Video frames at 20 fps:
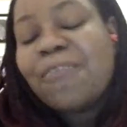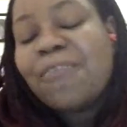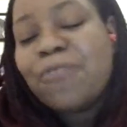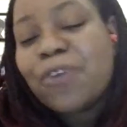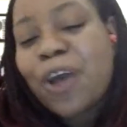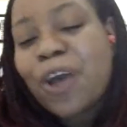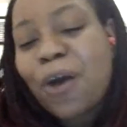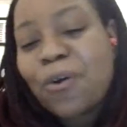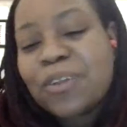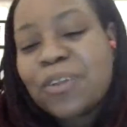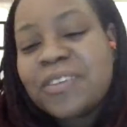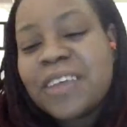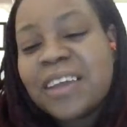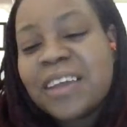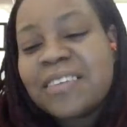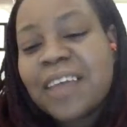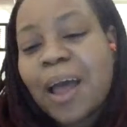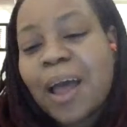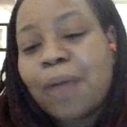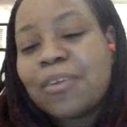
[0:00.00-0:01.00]
If you go on
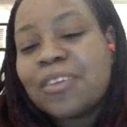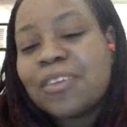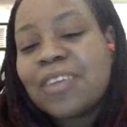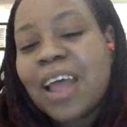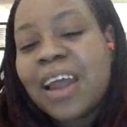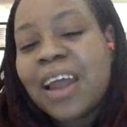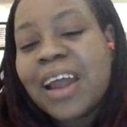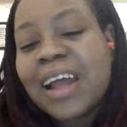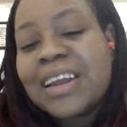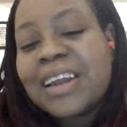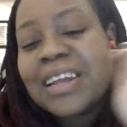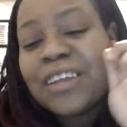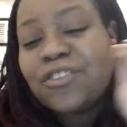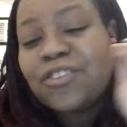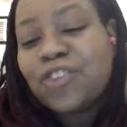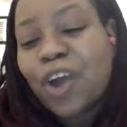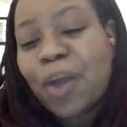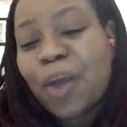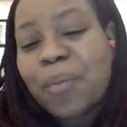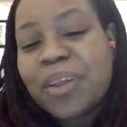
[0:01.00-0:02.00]
TikTok, and I
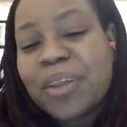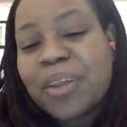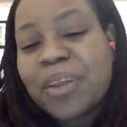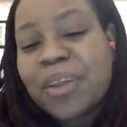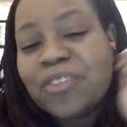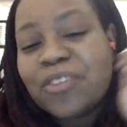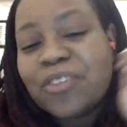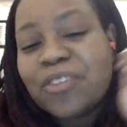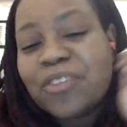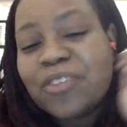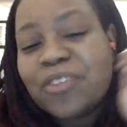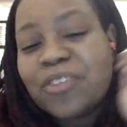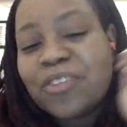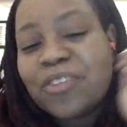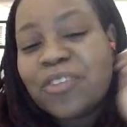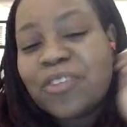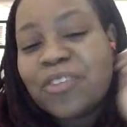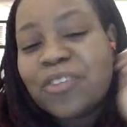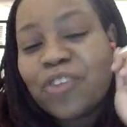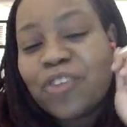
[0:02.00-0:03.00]
need Jeremy's
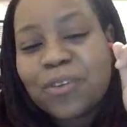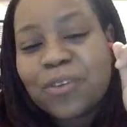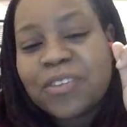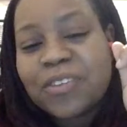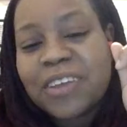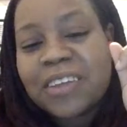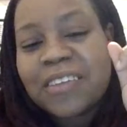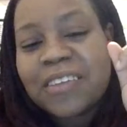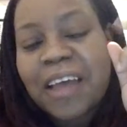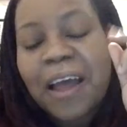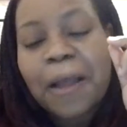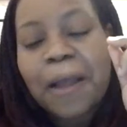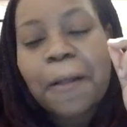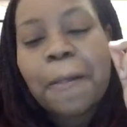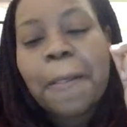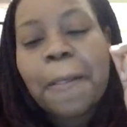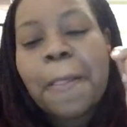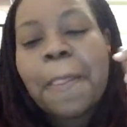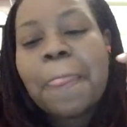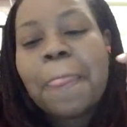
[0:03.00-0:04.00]
going to find it on
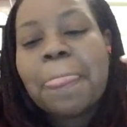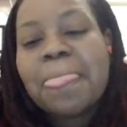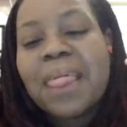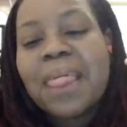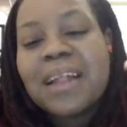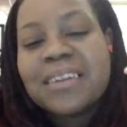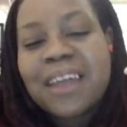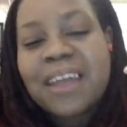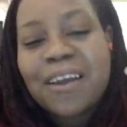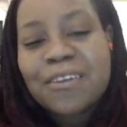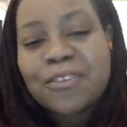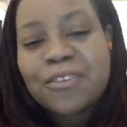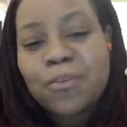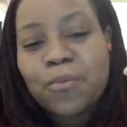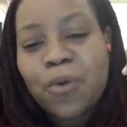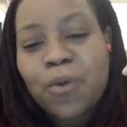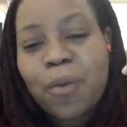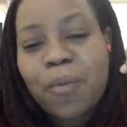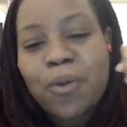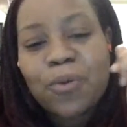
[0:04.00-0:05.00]
TikTok.
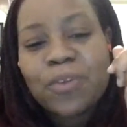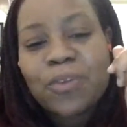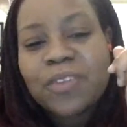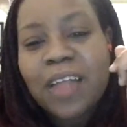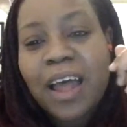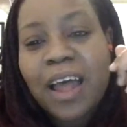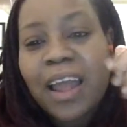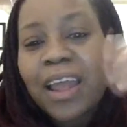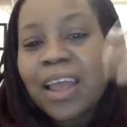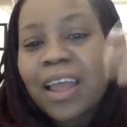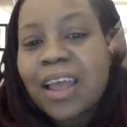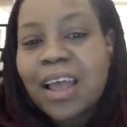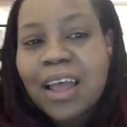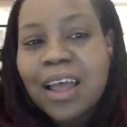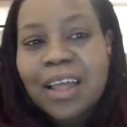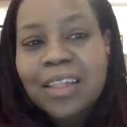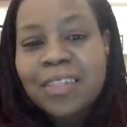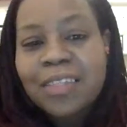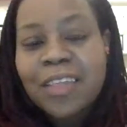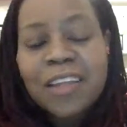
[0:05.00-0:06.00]
There's a woman who's
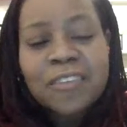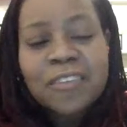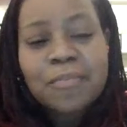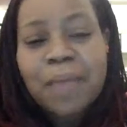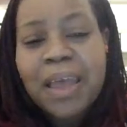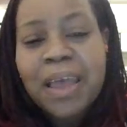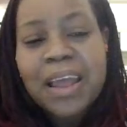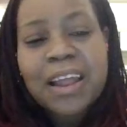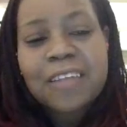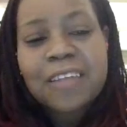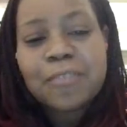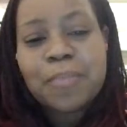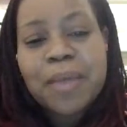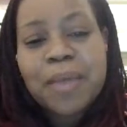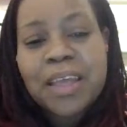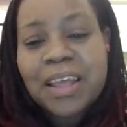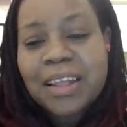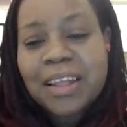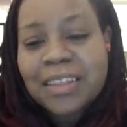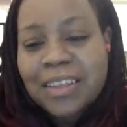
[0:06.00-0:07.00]
like, this man
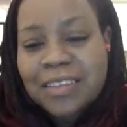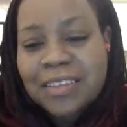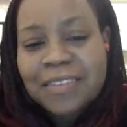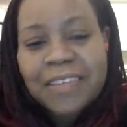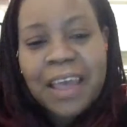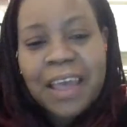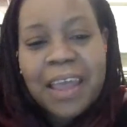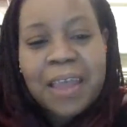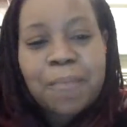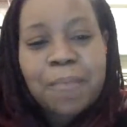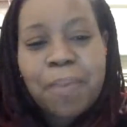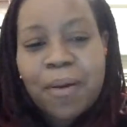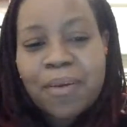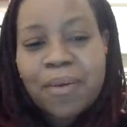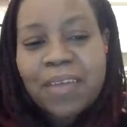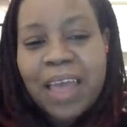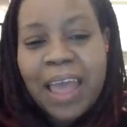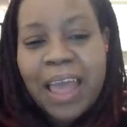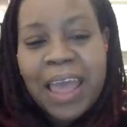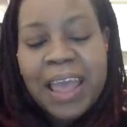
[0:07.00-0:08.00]
has been the same
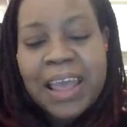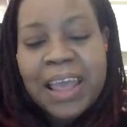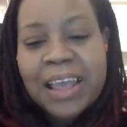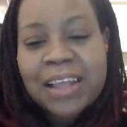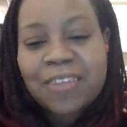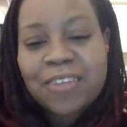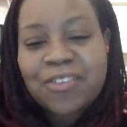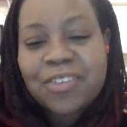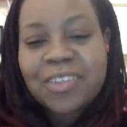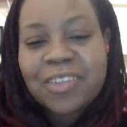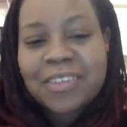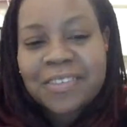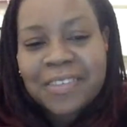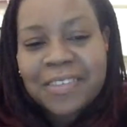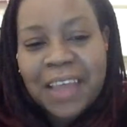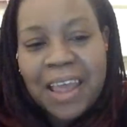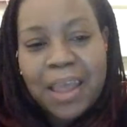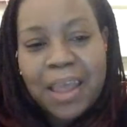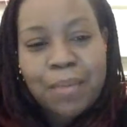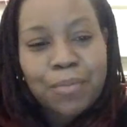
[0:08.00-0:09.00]
age, the
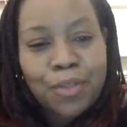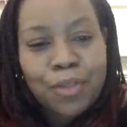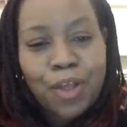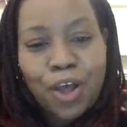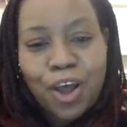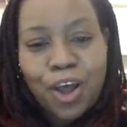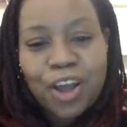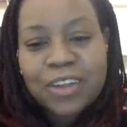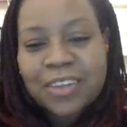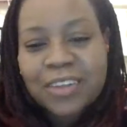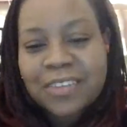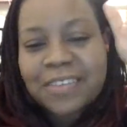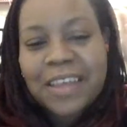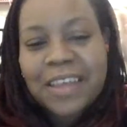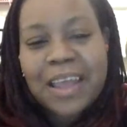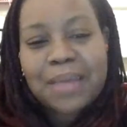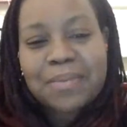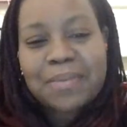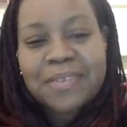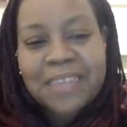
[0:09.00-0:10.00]
same look, the
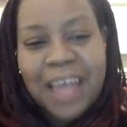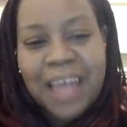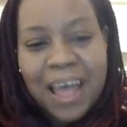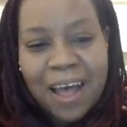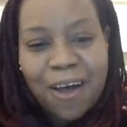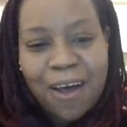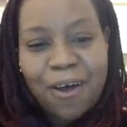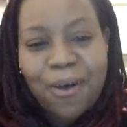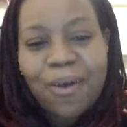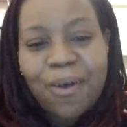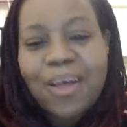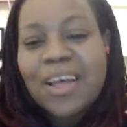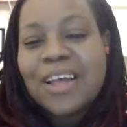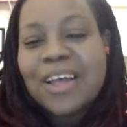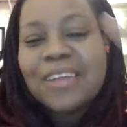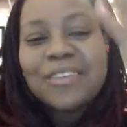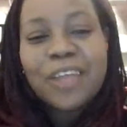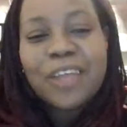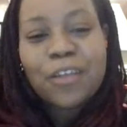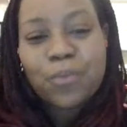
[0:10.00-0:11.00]
same style
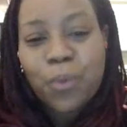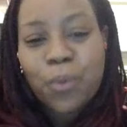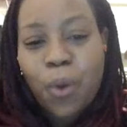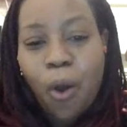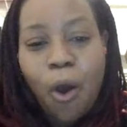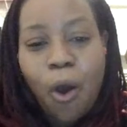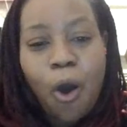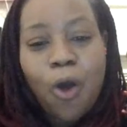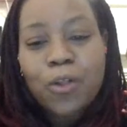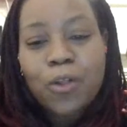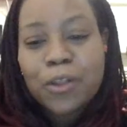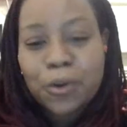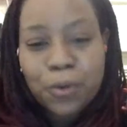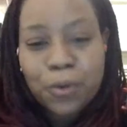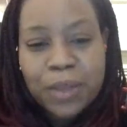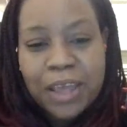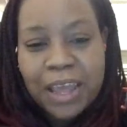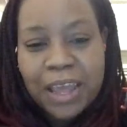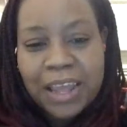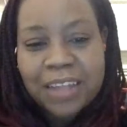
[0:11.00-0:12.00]
since we were all little
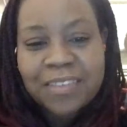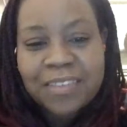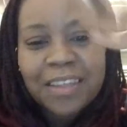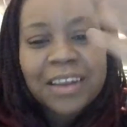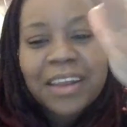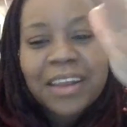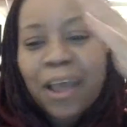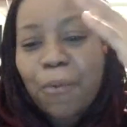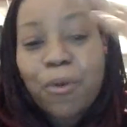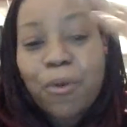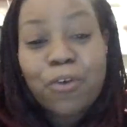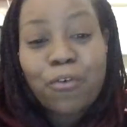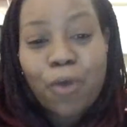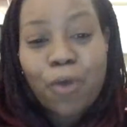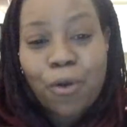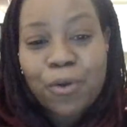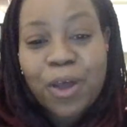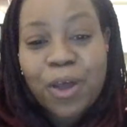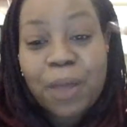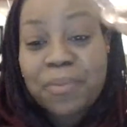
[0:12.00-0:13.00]
kids, and now we're grown
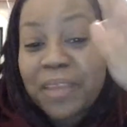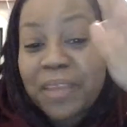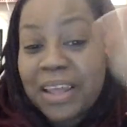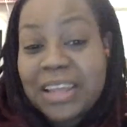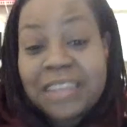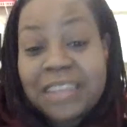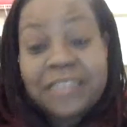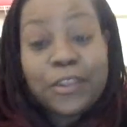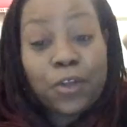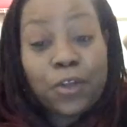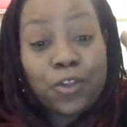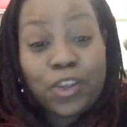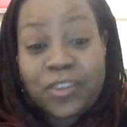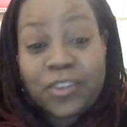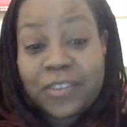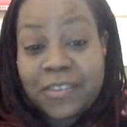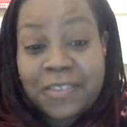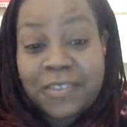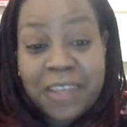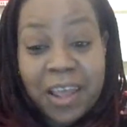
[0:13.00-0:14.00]
ups, and he still looks the
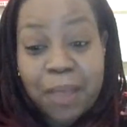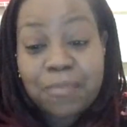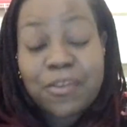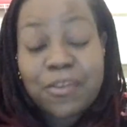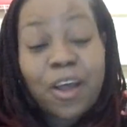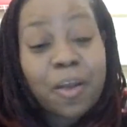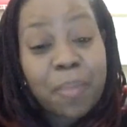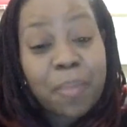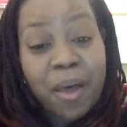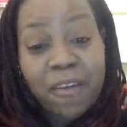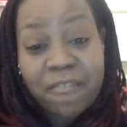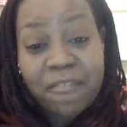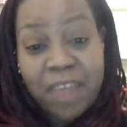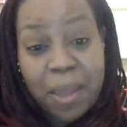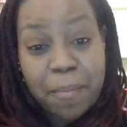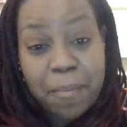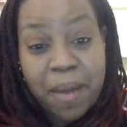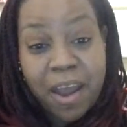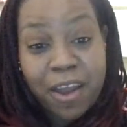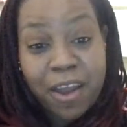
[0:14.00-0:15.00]
same. Talk about a
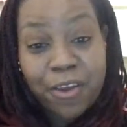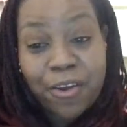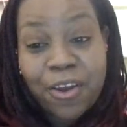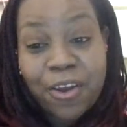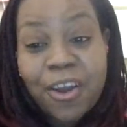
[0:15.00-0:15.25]
vampire.